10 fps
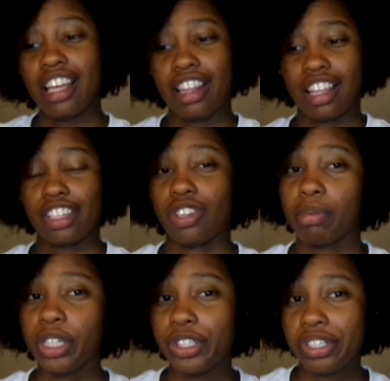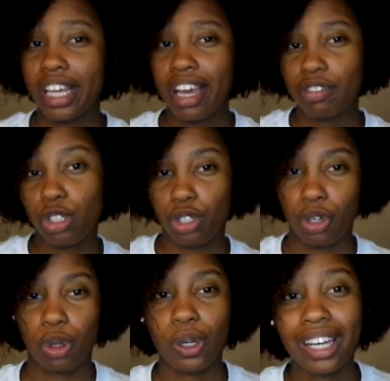That's all the pictures I have to show
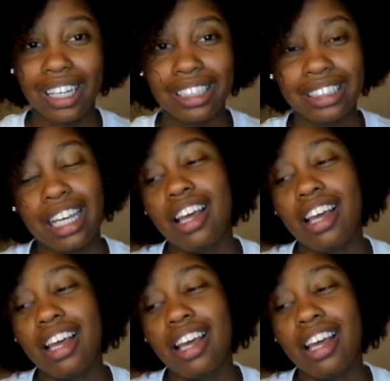you guys.